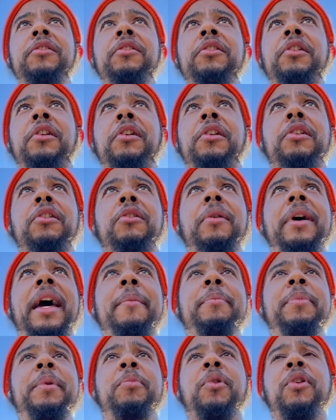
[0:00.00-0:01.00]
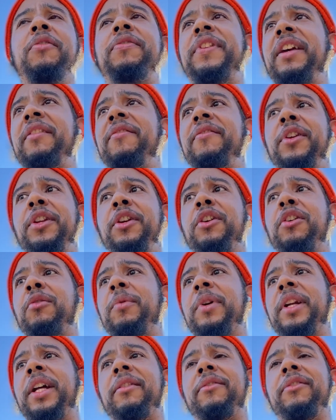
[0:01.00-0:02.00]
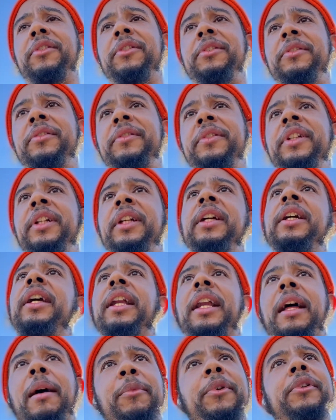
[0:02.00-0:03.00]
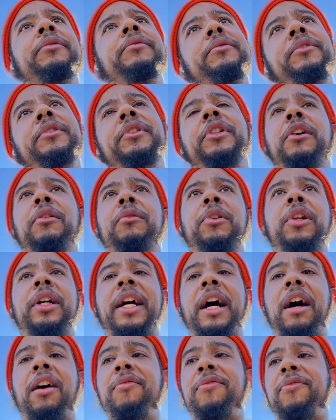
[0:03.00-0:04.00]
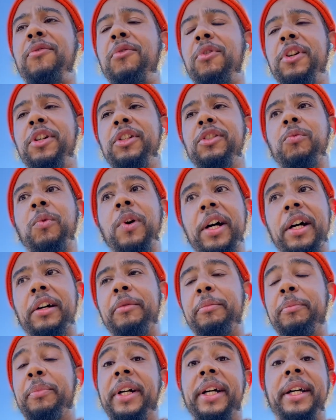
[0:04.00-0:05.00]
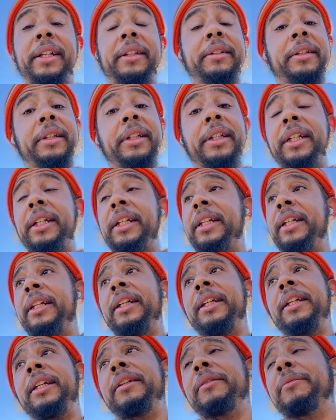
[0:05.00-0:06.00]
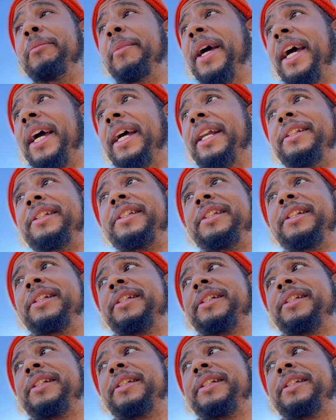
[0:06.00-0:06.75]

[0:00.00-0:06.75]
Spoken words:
you know, a little happy birthday video or whatever. And I'm going to, you know, look out for her as well. But, man, it's